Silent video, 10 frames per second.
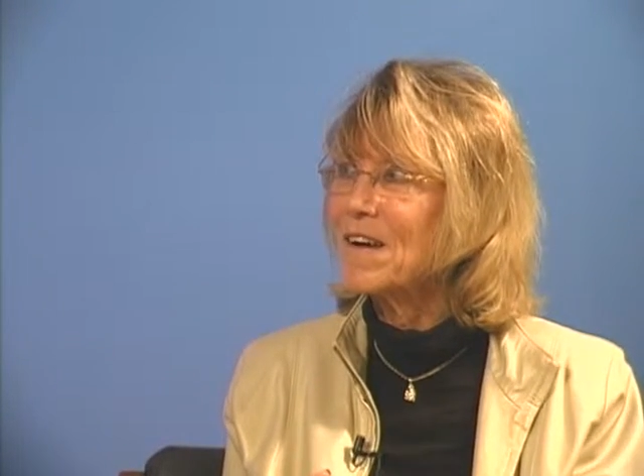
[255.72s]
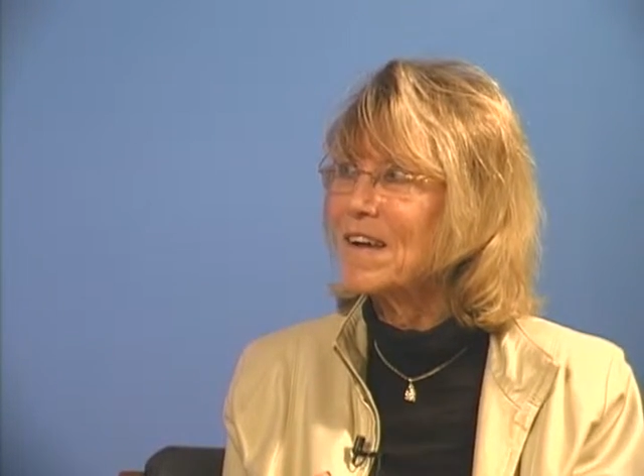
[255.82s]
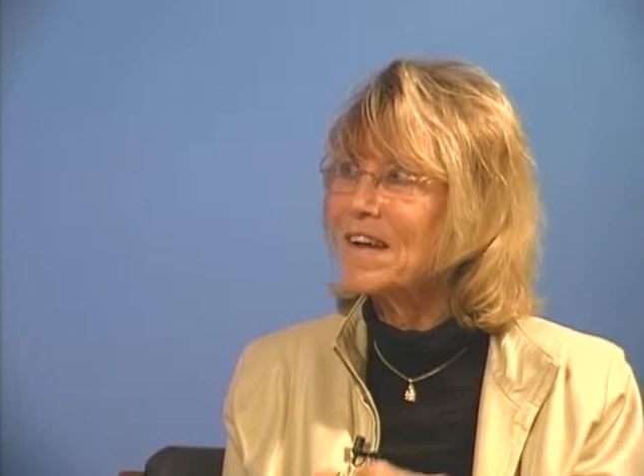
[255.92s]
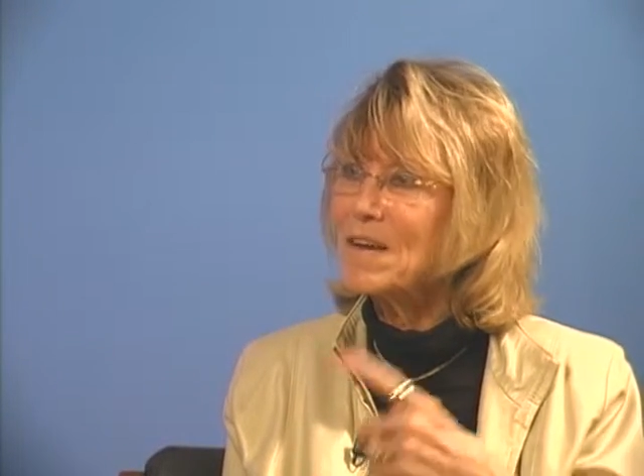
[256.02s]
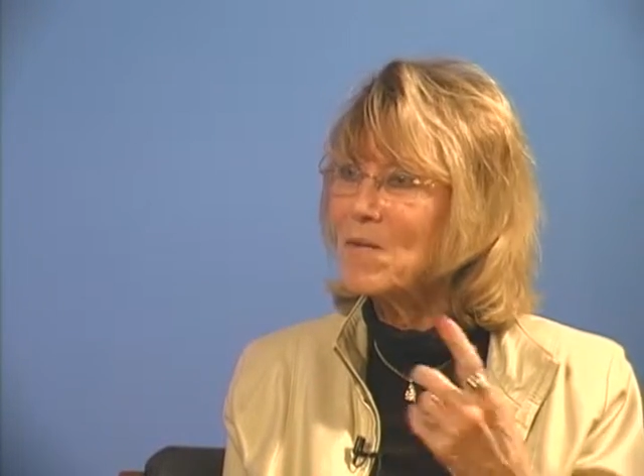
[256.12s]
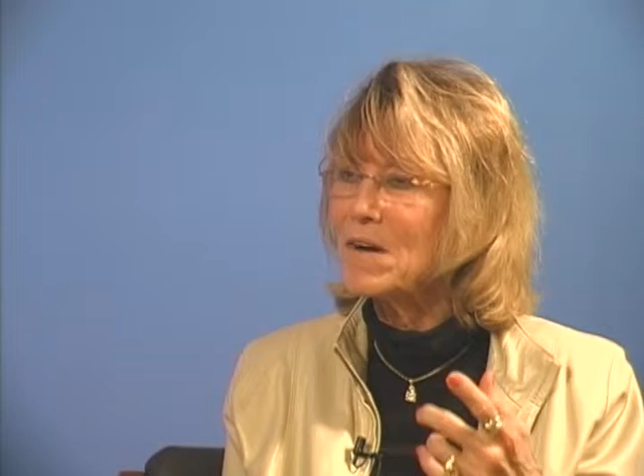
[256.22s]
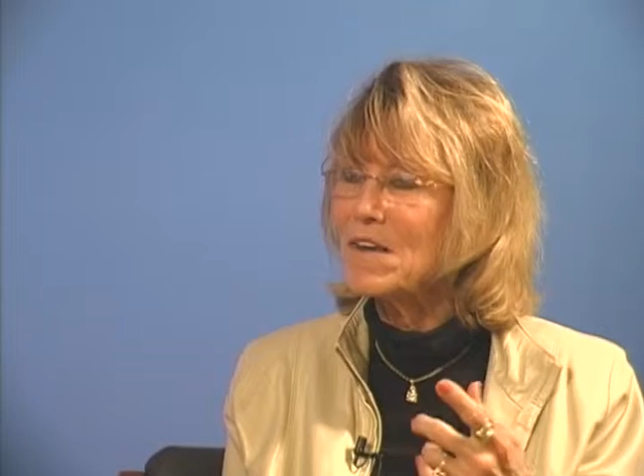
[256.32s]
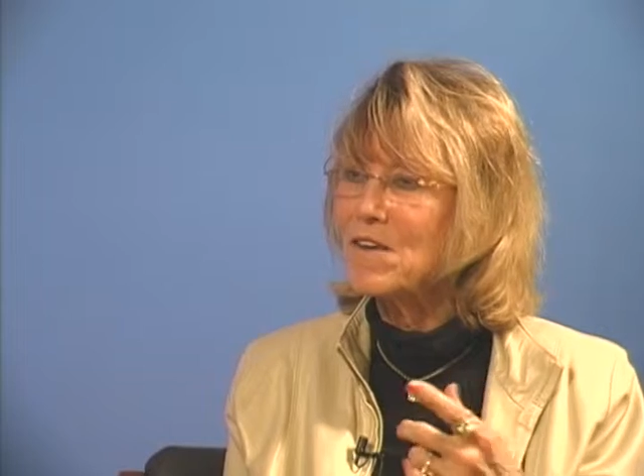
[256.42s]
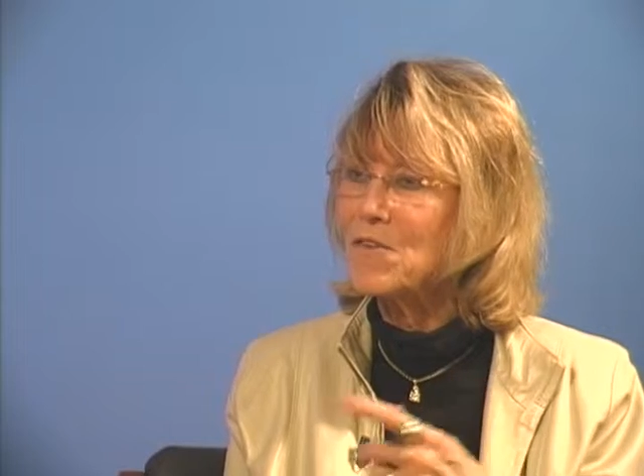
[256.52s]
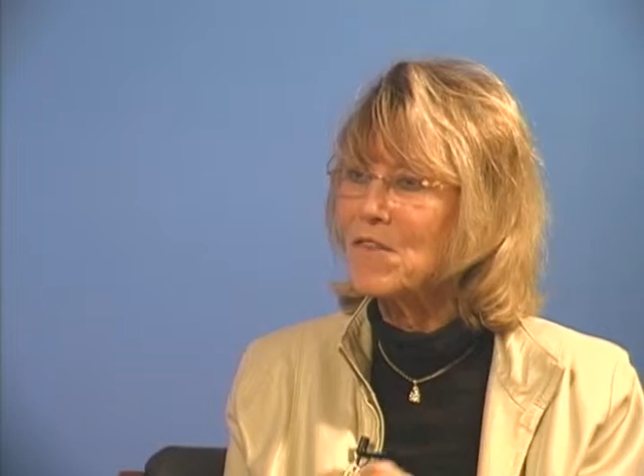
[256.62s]
anyway,
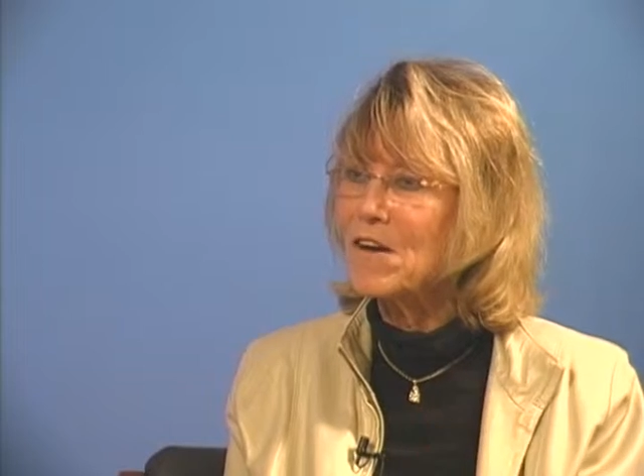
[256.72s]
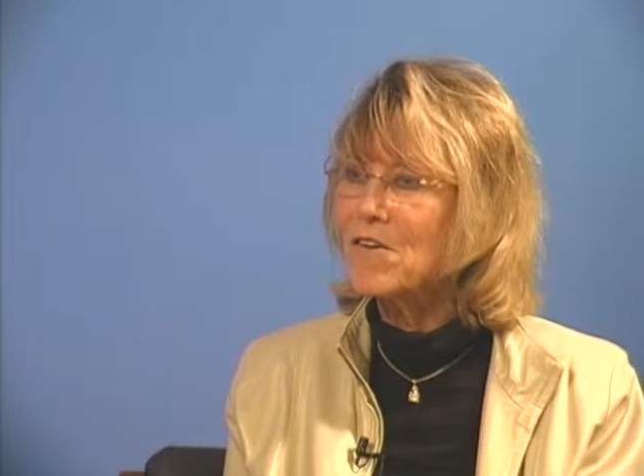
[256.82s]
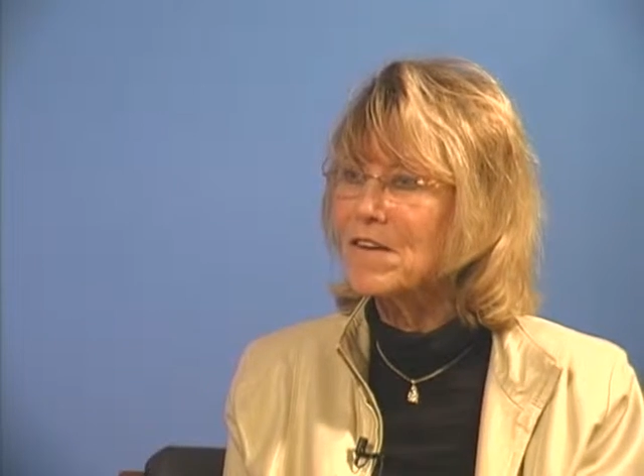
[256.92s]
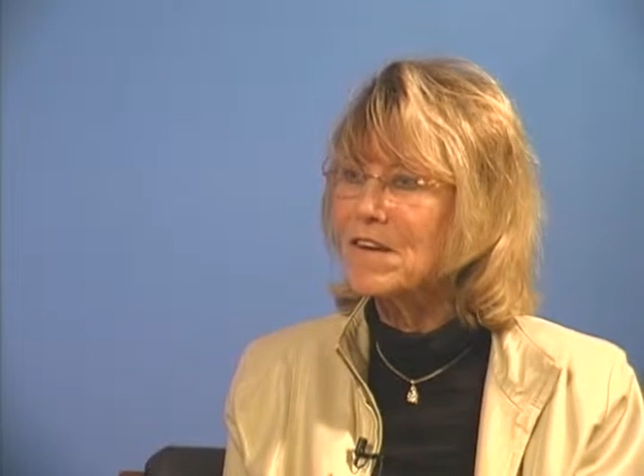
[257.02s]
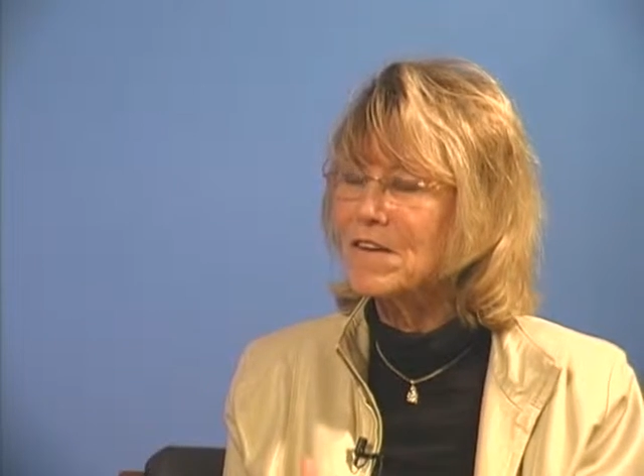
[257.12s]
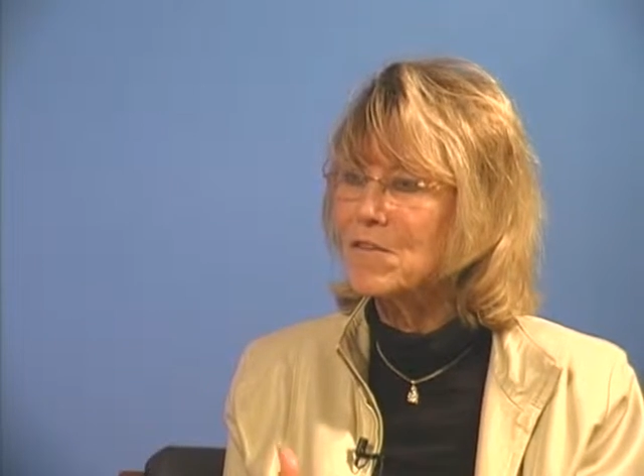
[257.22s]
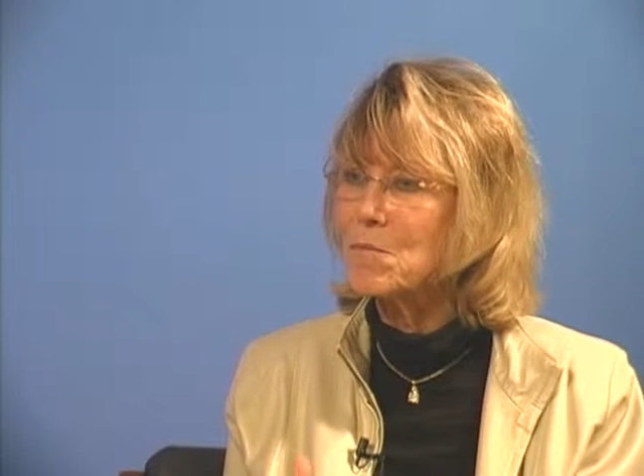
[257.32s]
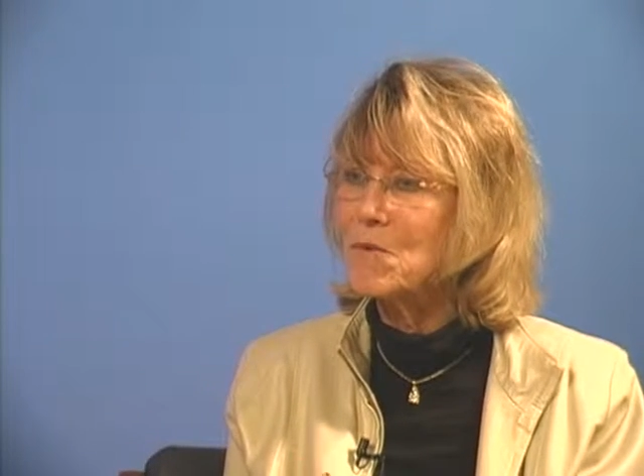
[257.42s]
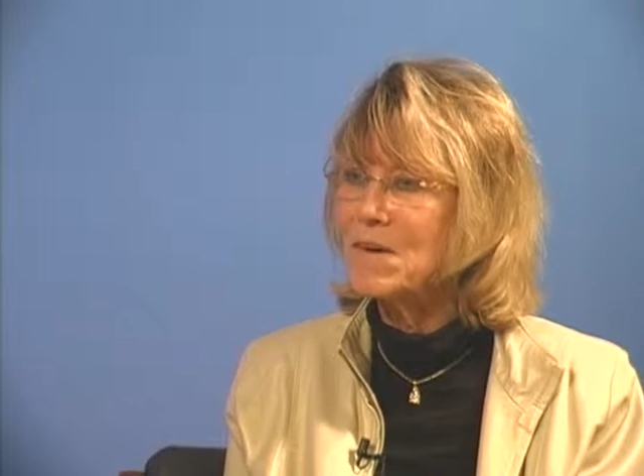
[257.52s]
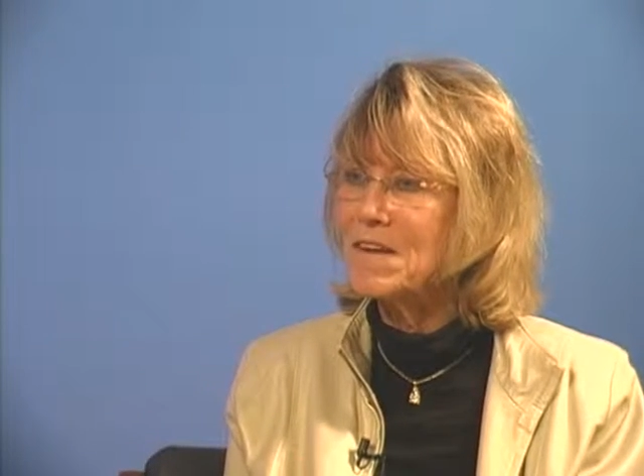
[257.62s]
you're there the next
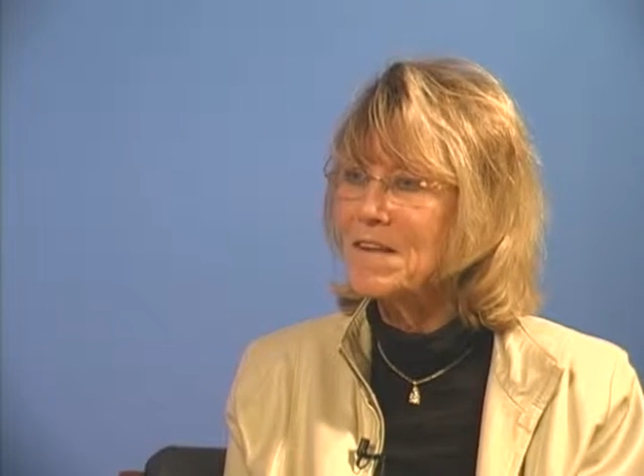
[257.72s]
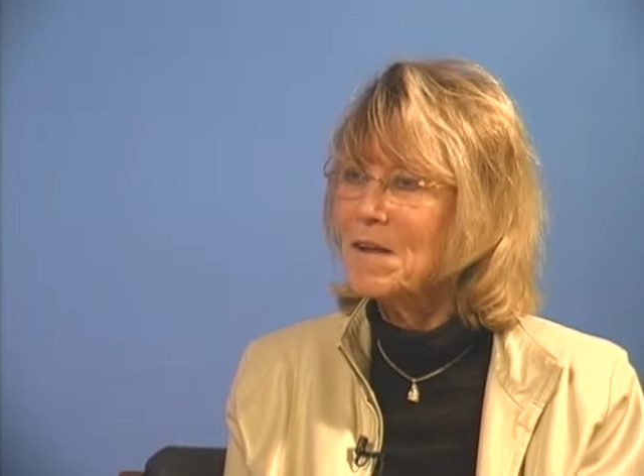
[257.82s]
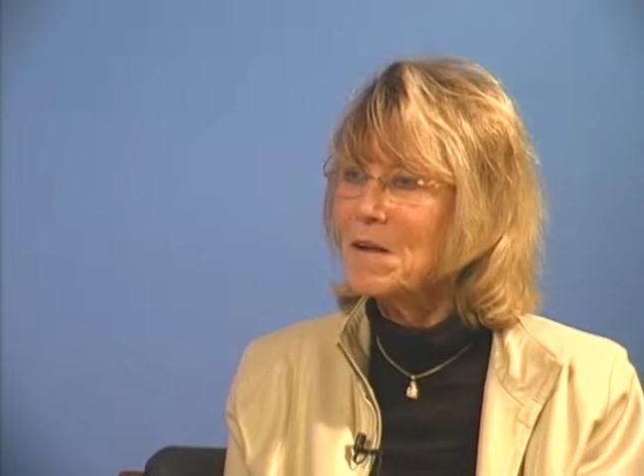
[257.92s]
morning